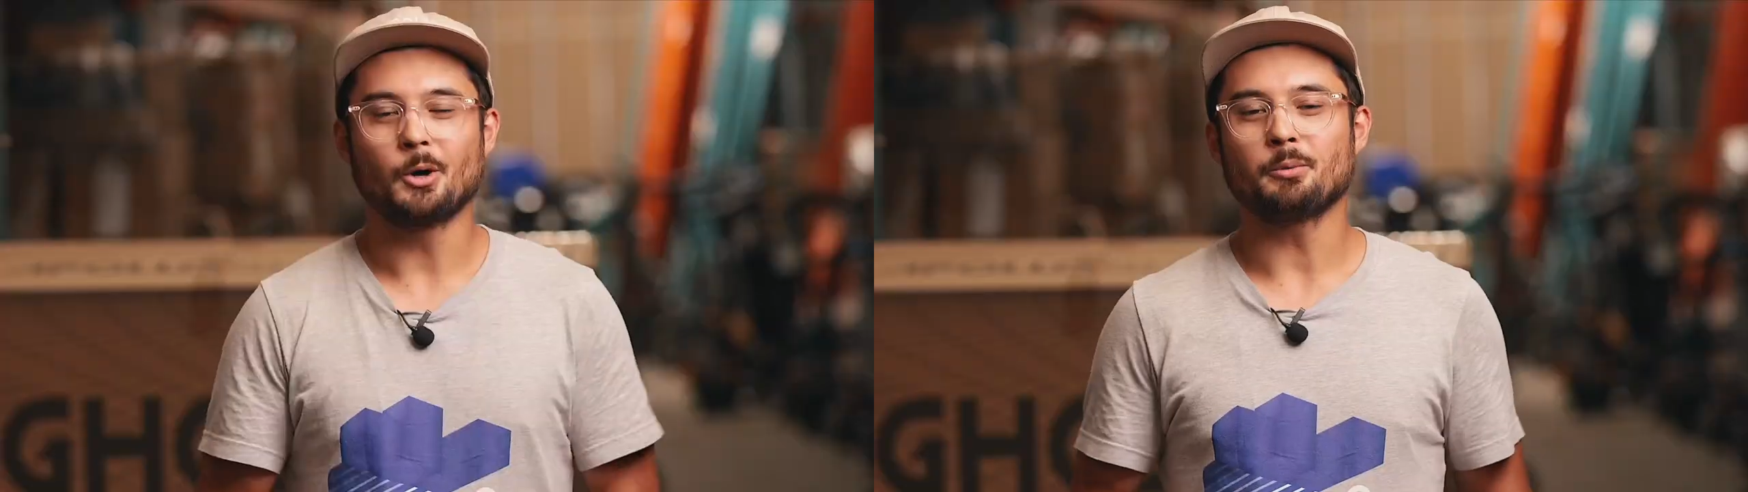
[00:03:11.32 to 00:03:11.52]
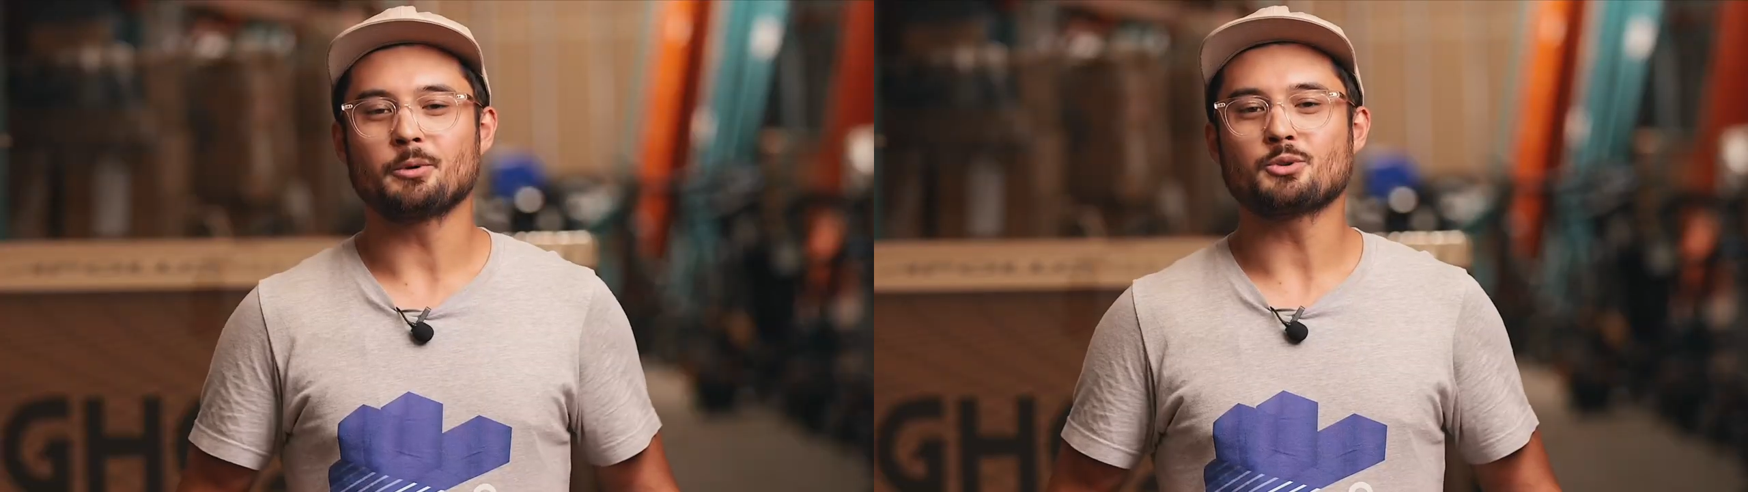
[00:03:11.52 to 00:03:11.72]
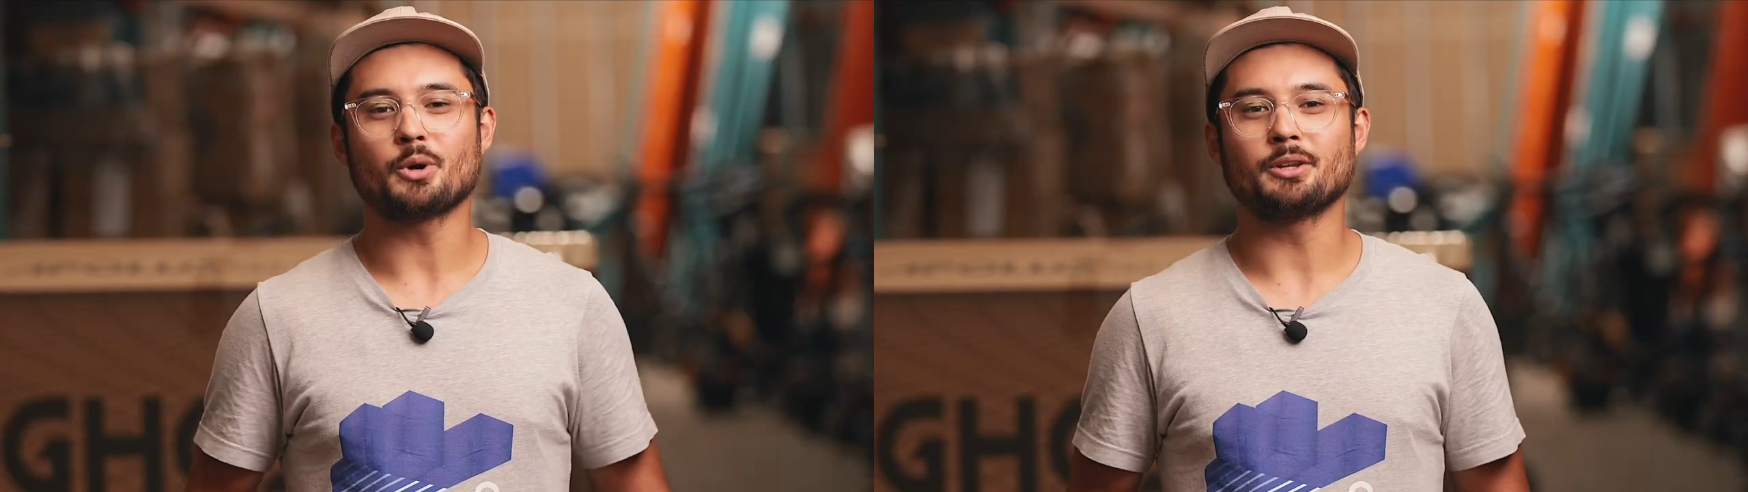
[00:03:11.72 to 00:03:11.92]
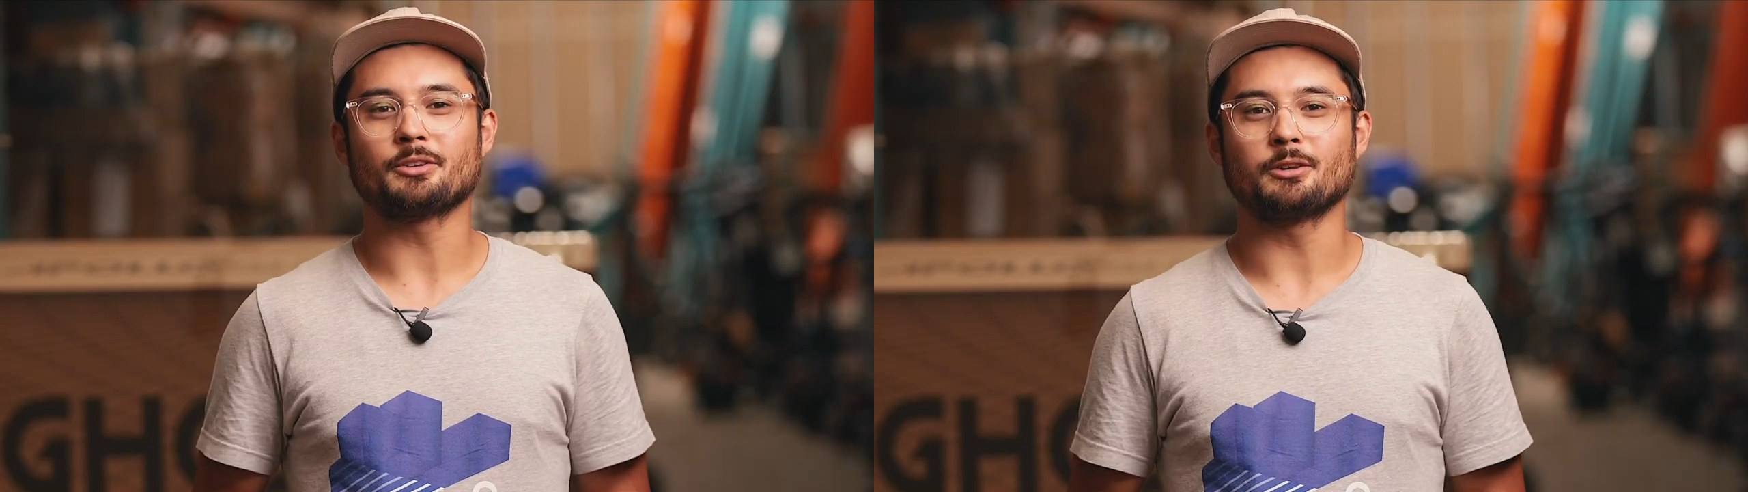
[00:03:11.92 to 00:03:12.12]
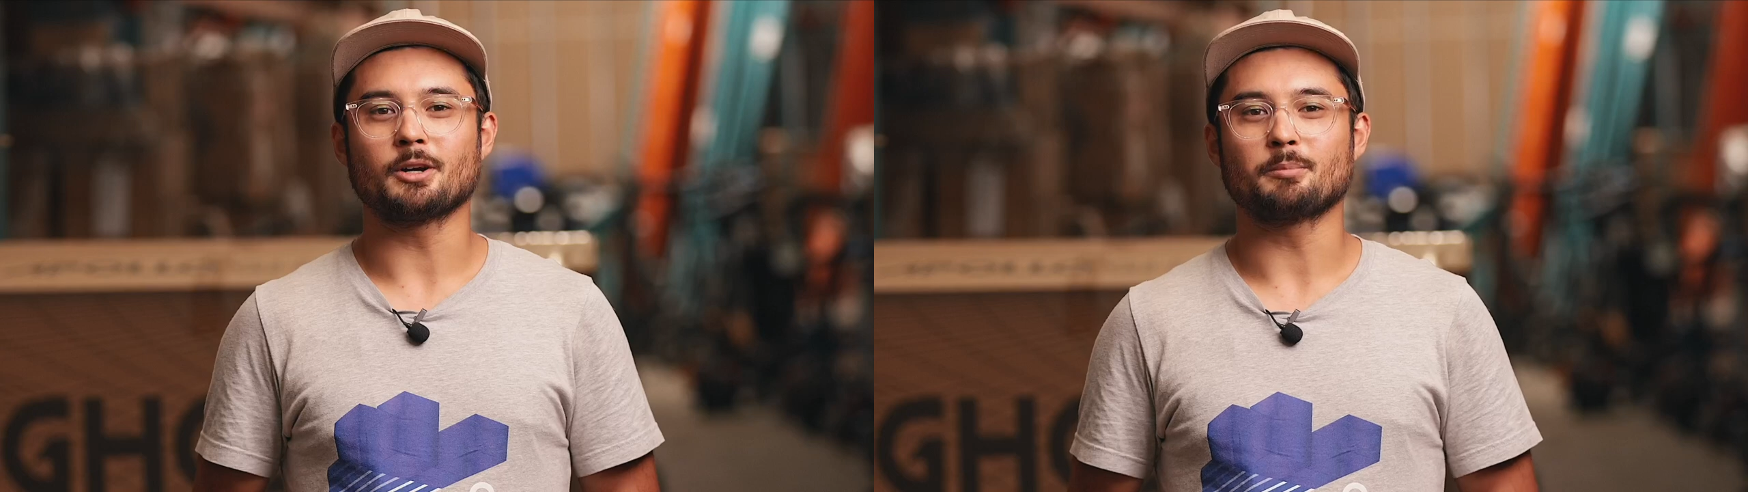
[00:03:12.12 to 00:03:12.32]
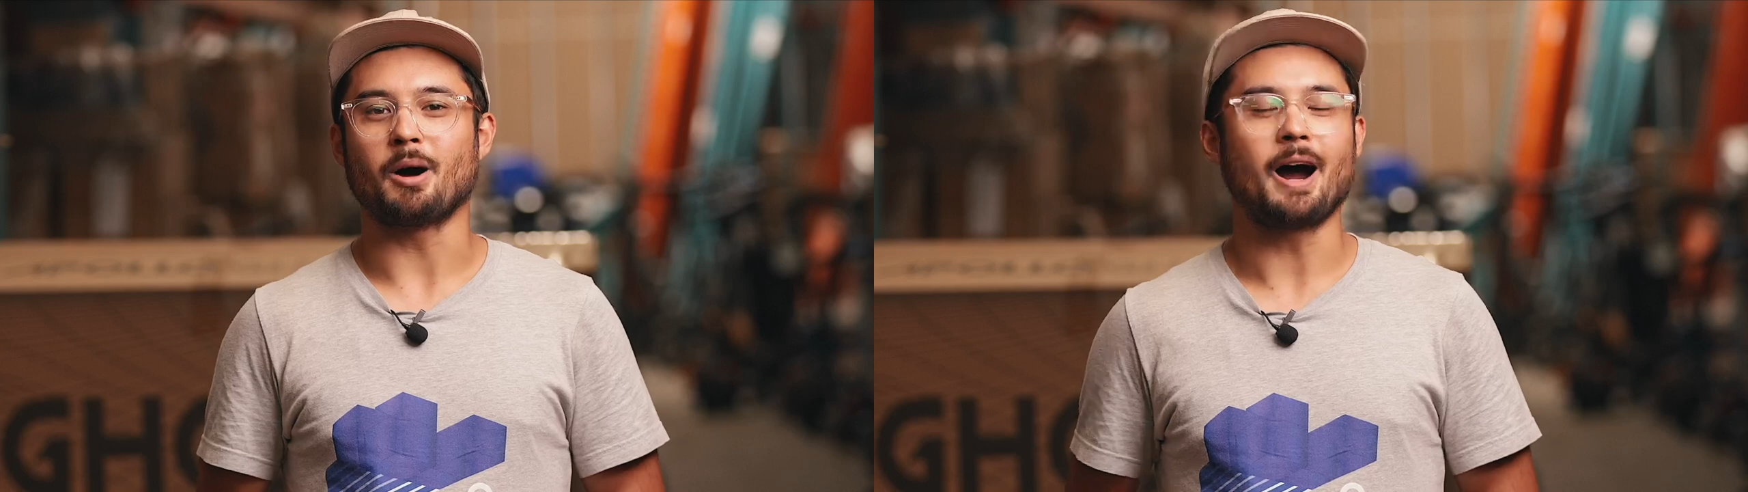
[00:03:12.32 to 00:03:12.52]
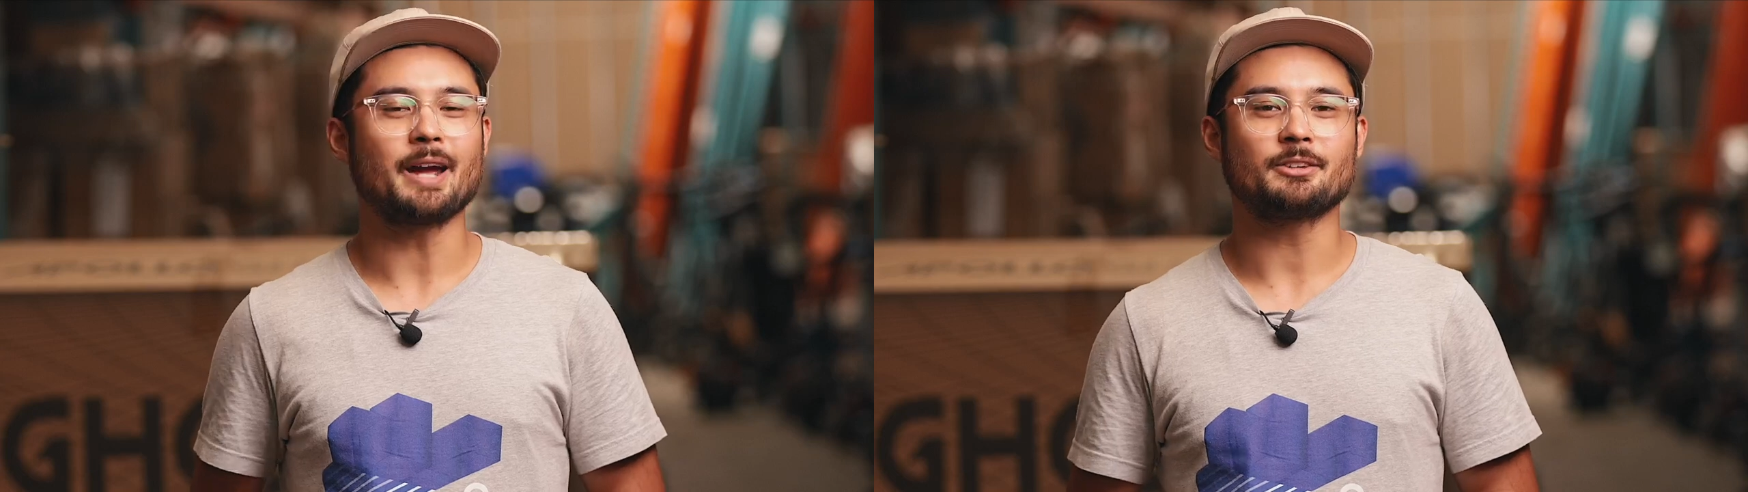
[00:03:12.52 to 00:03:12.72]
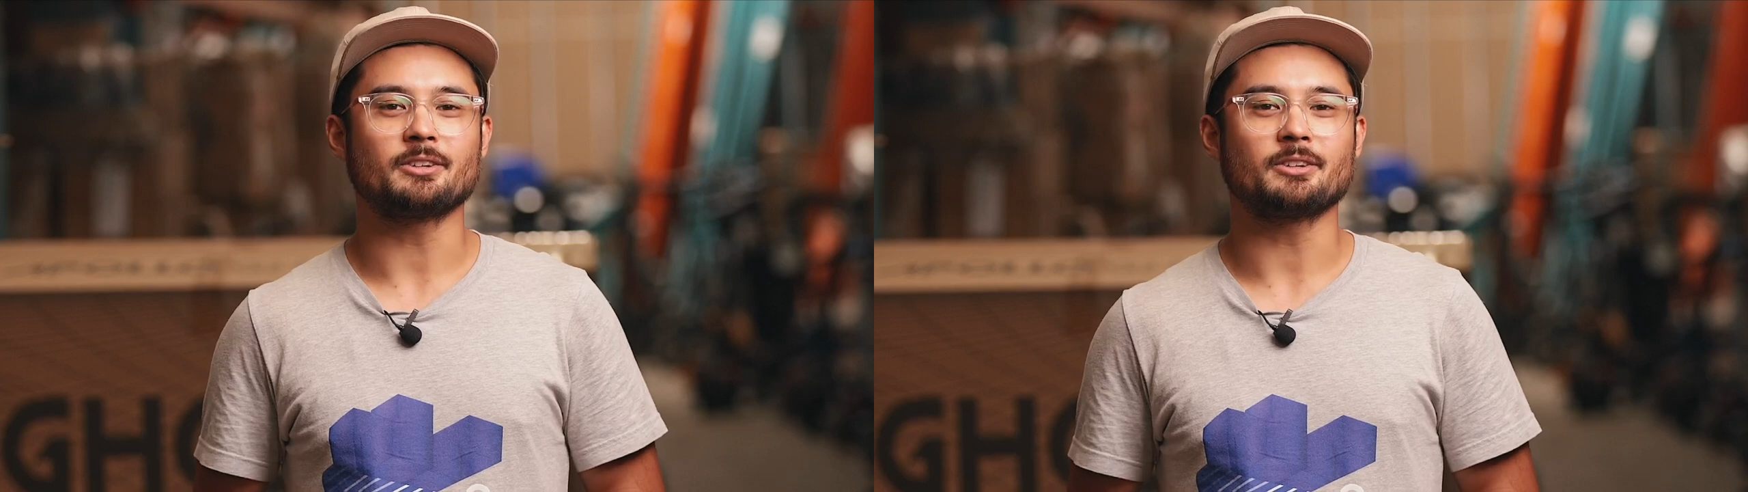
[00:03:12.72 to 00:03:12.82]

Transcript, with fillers: We hope you enjoyed this look behind